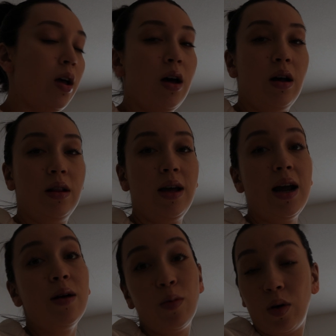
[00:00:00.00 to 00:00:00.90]

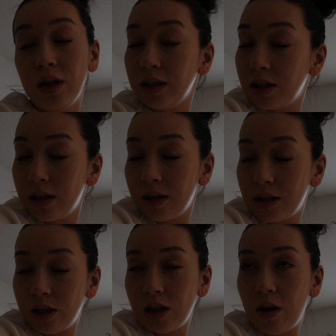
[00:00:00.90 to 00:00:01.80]
airport.
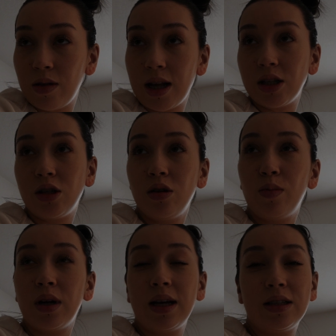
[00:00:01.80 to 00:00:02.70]
So that's super
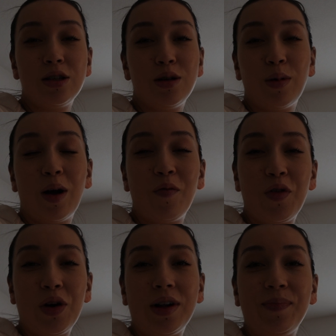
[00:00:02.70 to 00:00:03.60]
nice and super
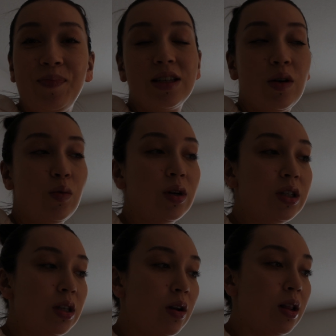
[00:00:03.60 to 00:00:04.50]
helpful. So we're
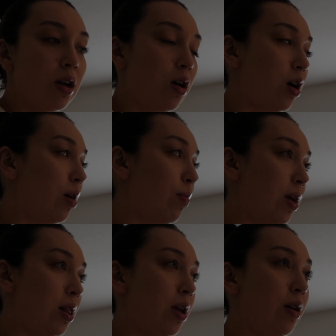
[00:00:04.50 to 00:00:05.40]
just loading the car up
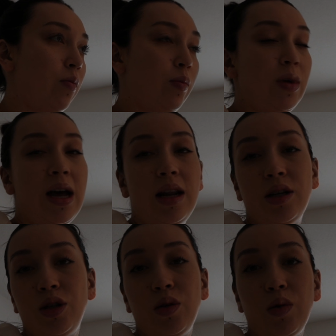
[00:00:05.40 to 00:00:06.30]
and then we'll be headed
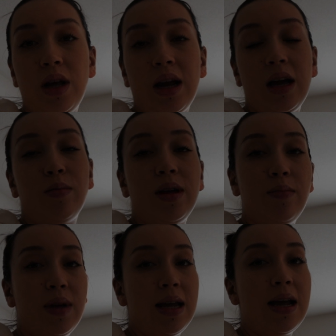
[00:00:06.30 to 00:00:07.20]
to the
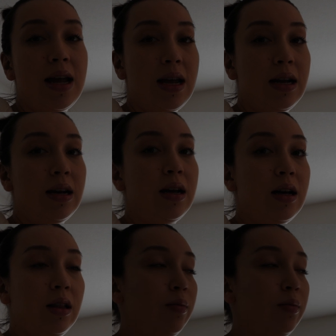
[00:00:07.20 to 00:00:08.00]
Airbnb in a little